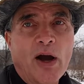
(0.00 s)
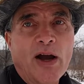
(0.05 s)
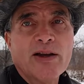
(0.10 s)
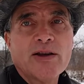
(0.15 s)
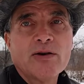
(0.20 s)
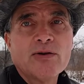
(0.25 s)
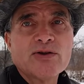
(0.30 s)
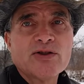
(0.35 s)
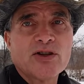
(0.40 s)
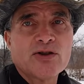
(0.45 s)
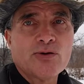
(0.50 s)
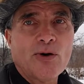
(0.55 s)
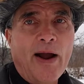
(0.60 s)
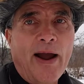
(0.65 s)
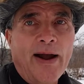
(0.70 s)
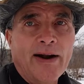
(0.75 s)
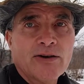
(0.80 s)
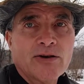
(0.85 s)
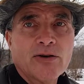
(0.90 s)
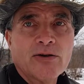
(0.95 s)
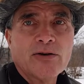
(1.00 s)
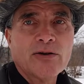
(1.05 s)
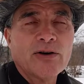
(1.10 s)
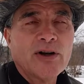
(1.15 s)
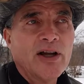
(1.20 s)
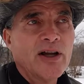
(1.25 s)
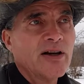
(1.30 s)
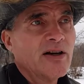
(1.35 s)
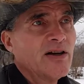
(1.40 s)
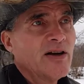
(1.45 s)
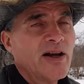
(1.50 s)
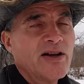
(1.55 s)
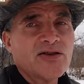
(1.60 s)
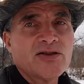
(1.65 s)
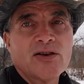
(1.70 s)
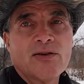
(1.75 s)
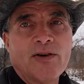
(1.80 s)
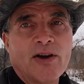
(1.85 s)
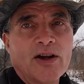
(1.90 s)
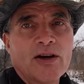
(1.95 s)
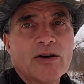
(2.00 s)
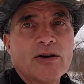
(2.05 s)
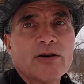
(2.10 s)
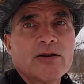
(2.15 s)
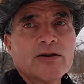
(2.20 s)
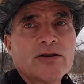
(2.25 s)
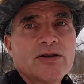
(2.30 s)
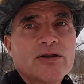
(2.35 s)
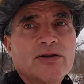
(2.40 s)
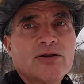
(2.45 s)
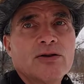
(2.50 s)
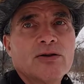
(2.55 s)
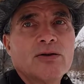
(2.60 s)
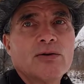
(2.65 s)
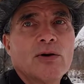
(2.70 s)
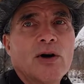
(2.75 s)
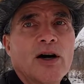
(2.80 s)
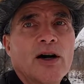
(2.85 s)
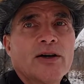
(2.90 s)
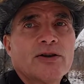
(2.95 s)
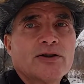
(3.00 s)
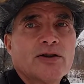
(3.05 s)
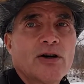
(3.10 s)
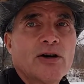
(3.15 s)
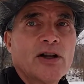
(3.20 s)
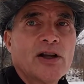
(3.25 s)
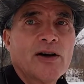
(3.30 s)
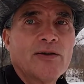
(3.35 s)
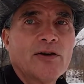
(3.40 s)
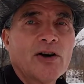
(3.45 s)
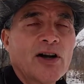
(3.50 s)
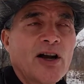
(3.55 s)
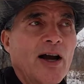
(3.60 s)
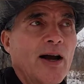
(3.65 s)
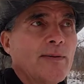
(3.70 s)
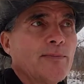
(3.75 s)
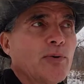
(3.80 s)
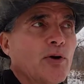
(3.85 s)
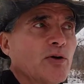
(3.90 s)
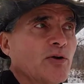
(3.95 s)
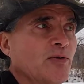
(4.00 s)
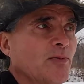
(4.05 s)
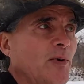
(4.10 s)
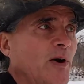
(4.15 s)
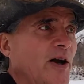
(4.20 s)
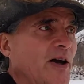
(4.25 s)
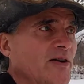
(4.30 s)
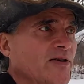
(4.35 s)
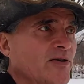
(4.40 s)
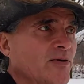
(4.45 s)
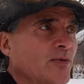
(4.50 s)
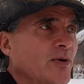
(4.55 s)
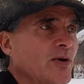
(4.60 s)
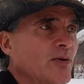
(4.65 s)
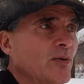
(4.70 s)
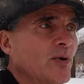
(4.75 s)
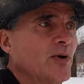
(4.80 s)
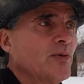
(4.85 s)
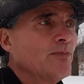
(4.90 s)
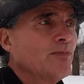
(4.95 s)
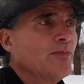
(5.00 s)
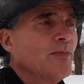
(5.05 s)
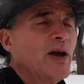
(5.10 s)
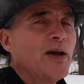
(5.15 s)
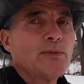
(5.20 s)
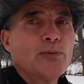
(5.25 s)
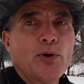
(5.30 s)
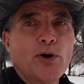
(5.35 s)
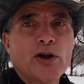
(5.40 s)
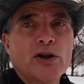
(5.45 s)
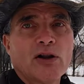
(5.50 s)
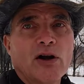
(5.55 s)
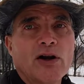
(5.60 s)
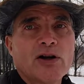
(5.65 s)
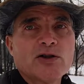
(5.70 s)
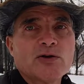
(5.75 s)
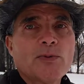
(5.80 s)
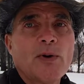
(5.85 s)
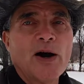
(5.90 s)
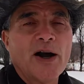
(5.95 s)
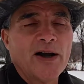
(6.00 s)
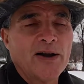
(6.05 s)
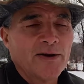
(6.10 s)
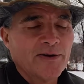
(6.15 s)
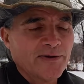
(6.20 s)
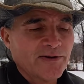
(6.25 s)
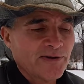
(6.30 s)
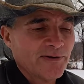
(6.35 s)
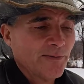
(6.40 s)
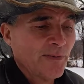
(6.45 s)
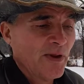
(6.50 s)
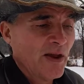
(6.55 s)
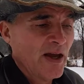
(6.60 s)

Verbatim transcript: I use a tractor and an excavator to do our turning of our compost piles, and we, we make pretty large piles.